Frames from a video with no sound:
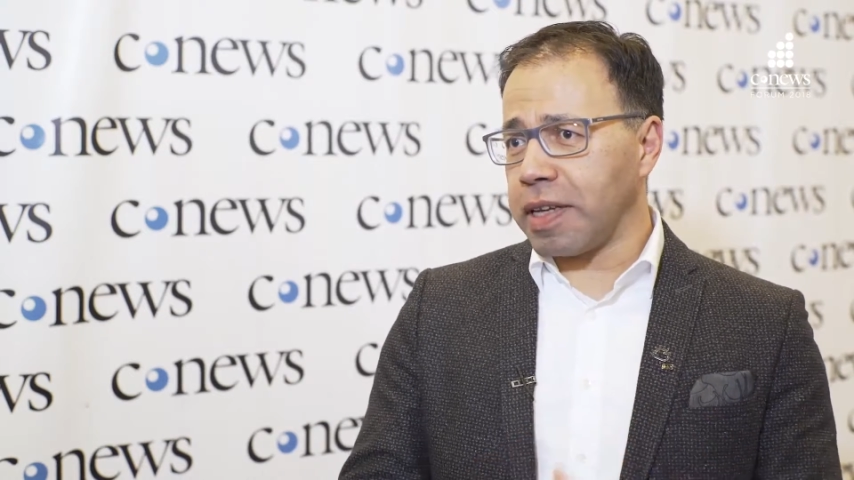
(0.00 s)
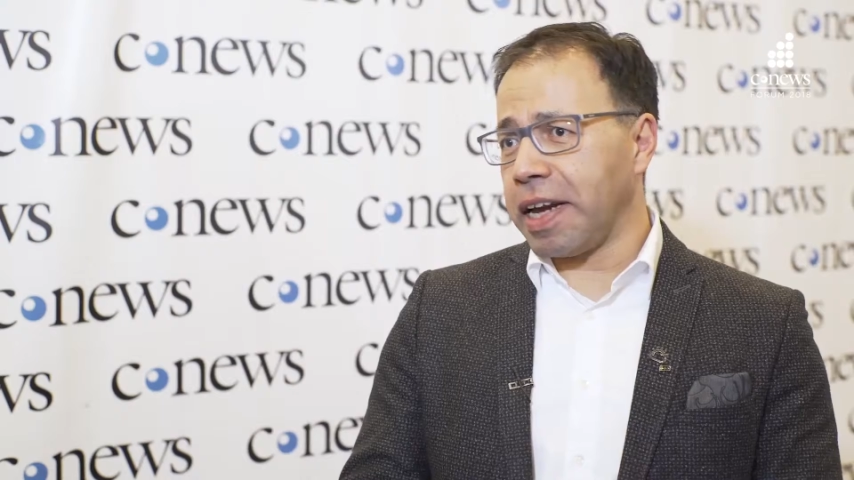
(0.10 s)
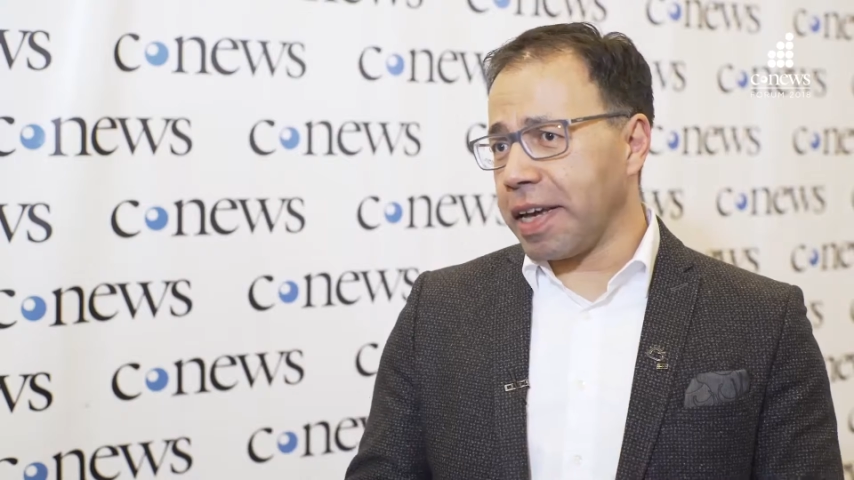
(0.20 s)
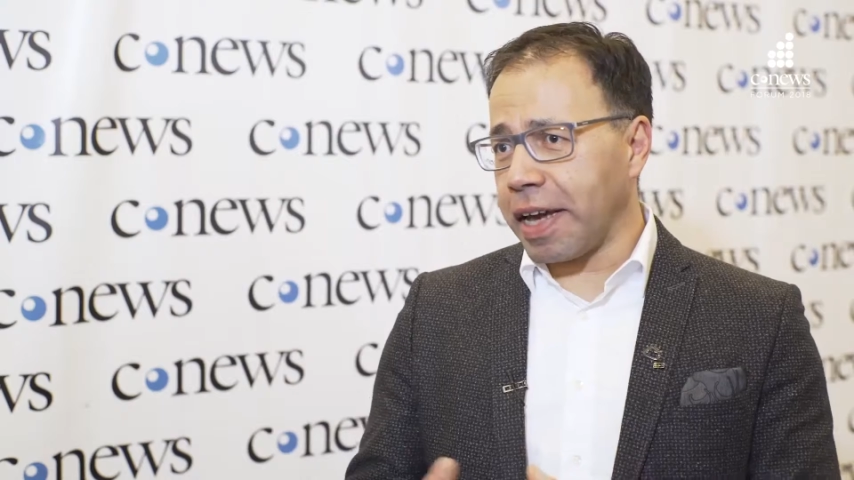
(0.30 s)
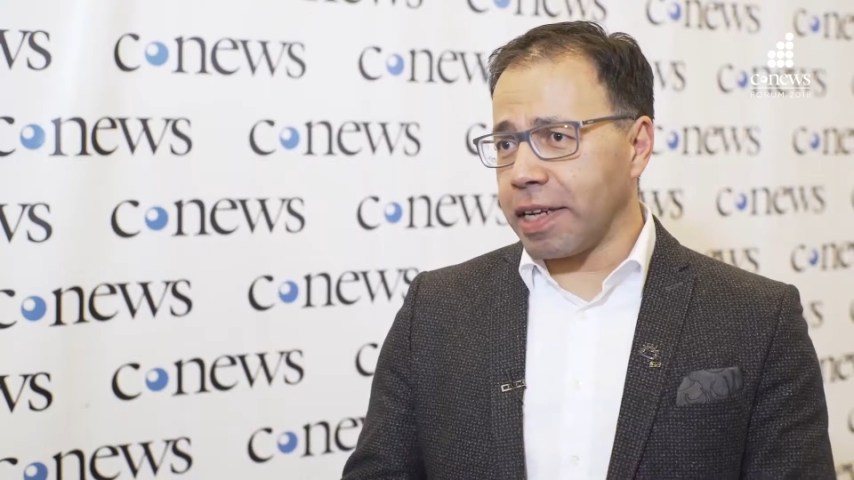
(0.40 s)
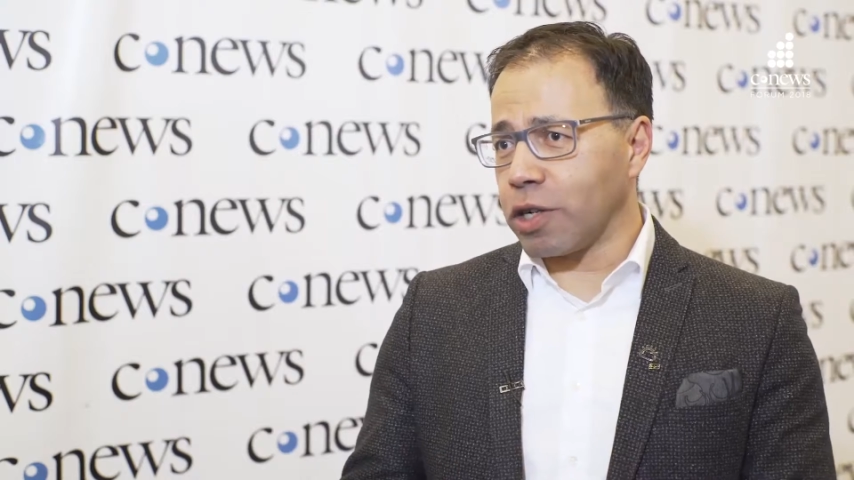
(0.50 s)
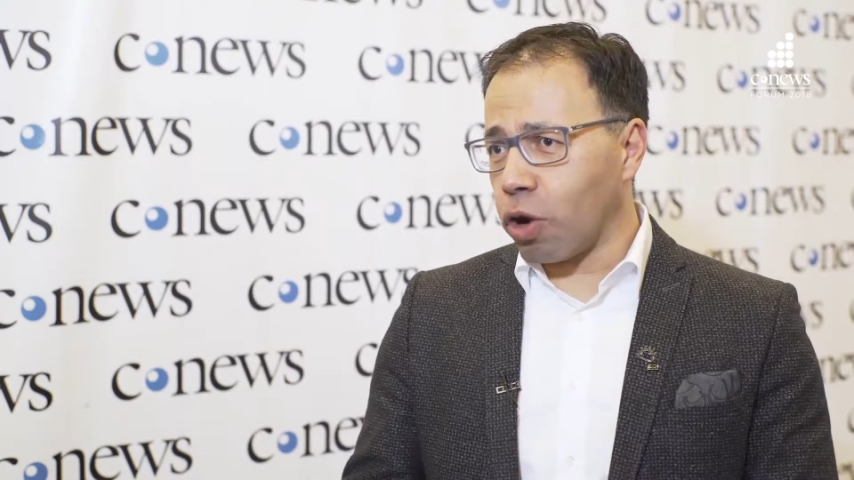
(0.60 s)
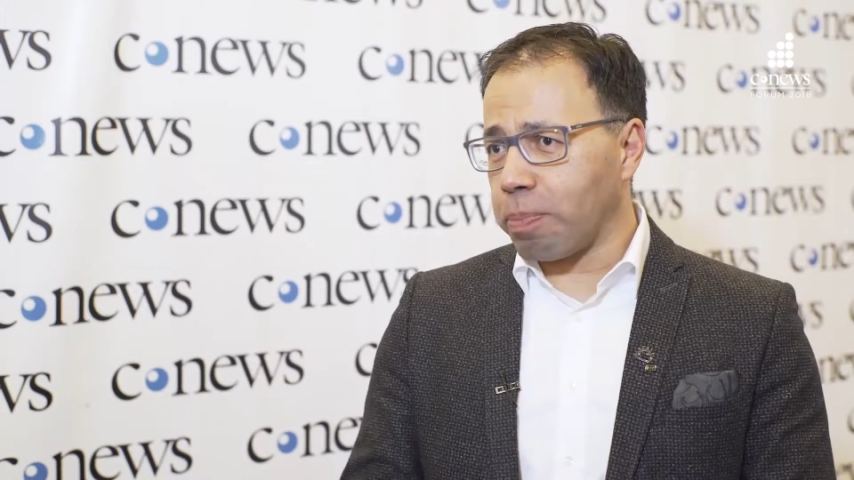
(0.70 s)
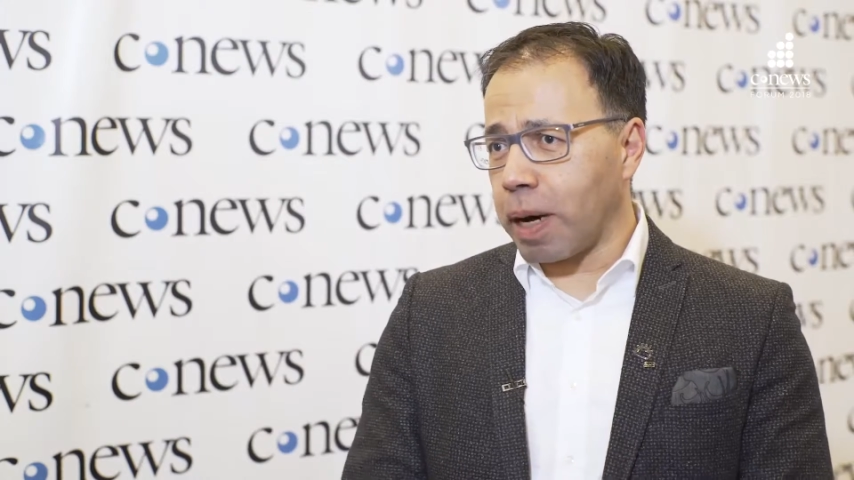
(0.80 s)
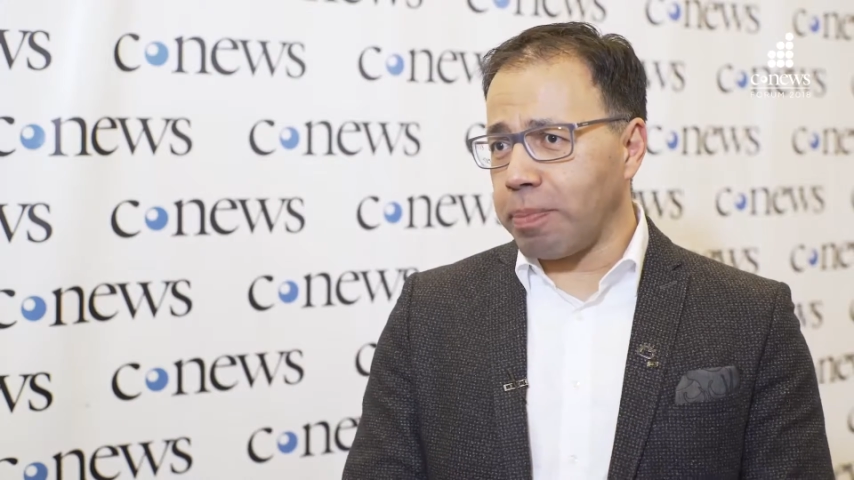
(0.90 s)
dedicated,
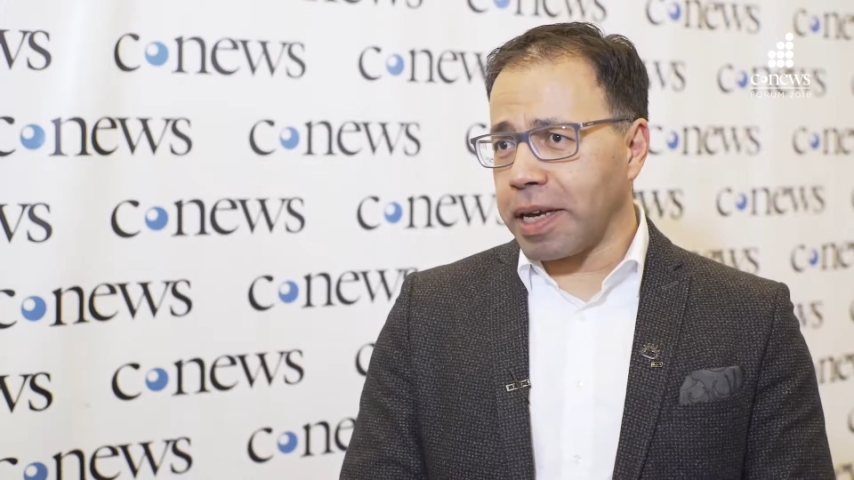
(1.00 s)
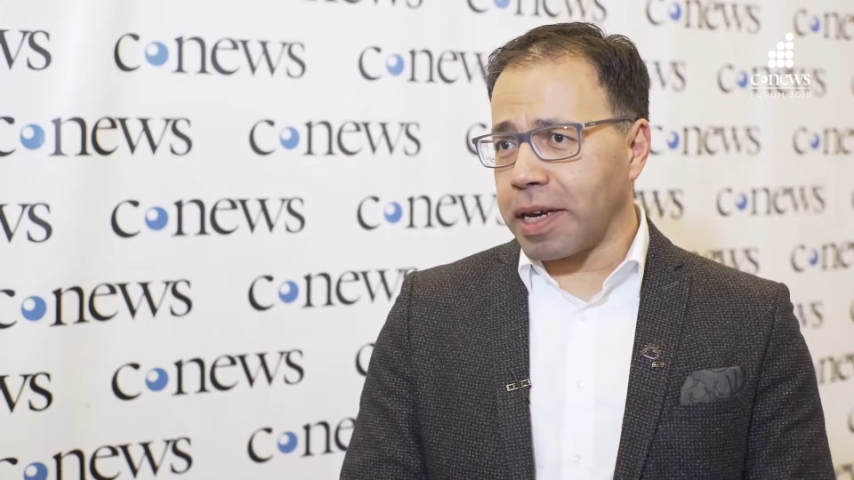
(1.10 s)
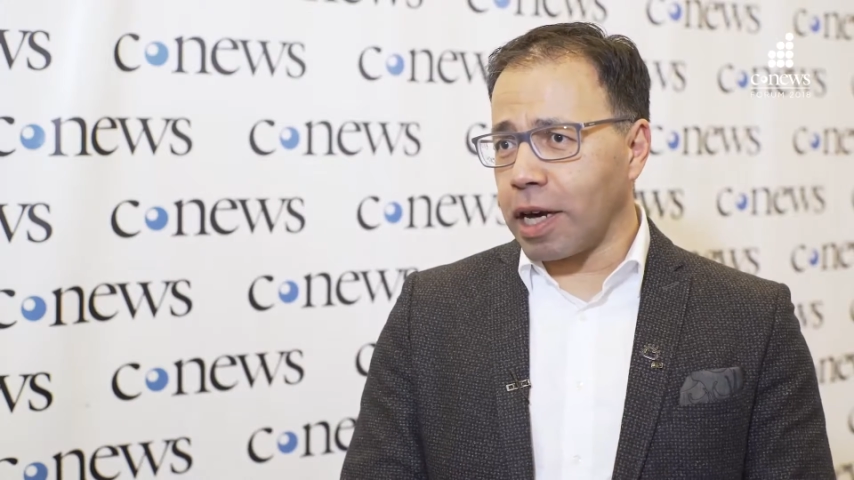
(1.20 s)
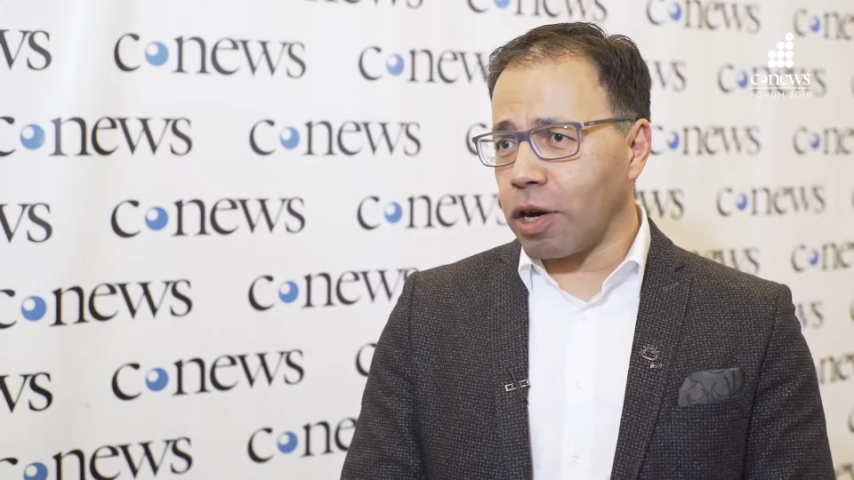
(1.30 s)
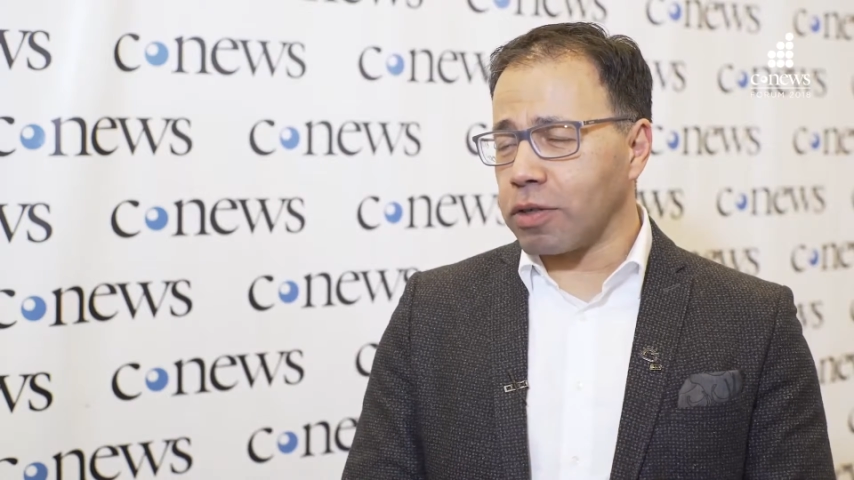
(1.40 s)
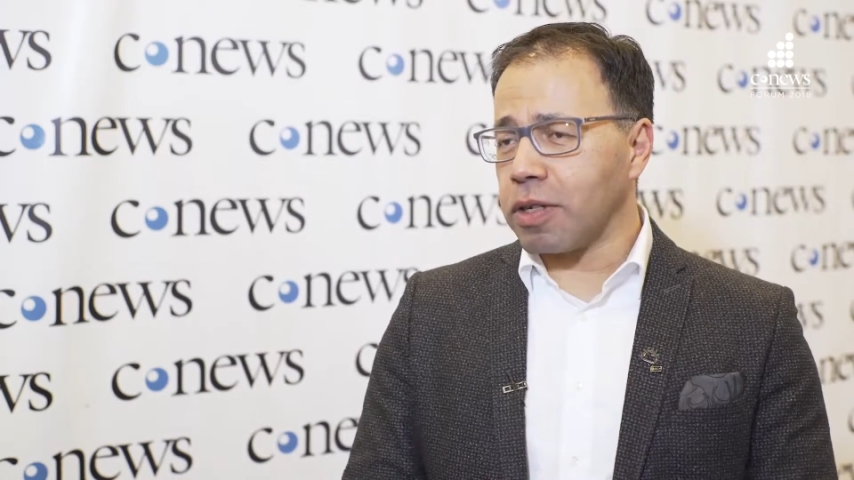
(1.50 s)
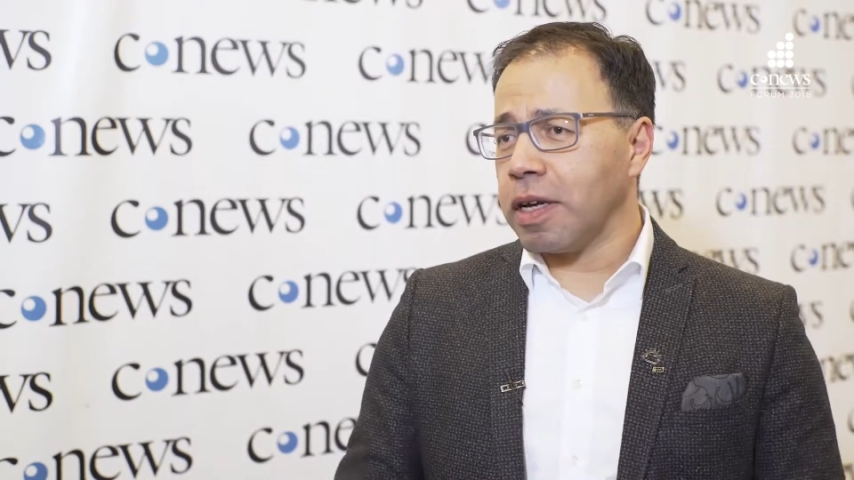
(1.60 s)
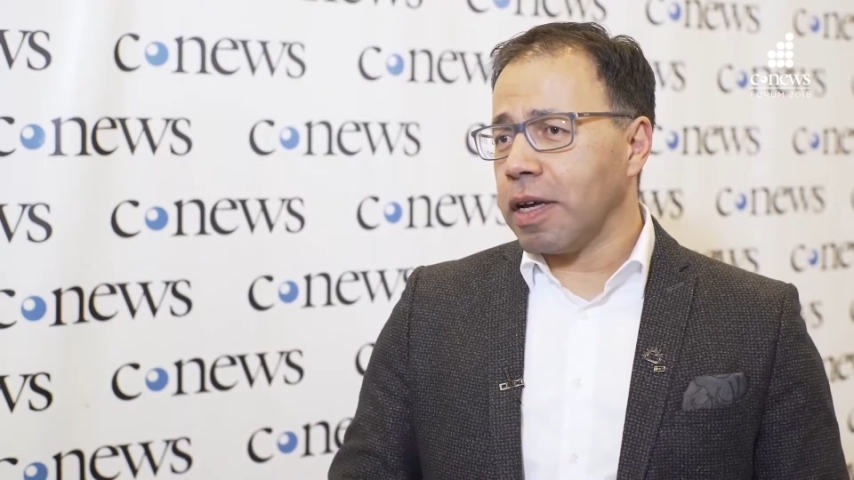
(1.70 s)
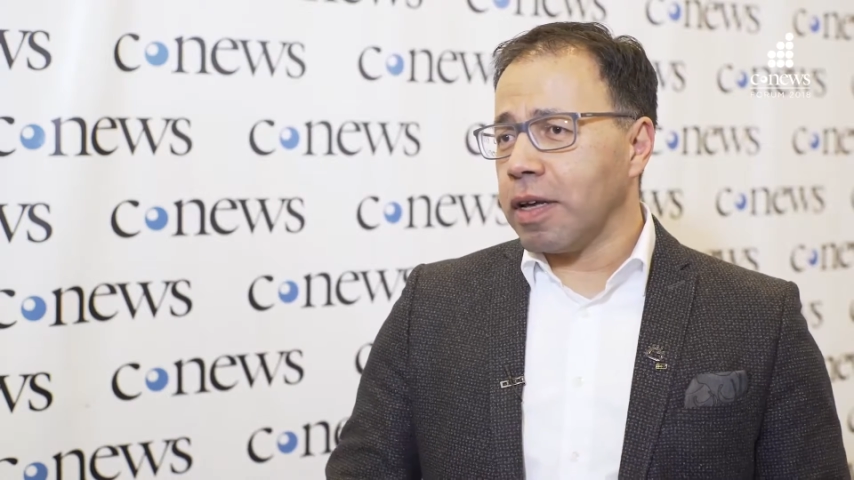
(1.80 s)
or public cloud.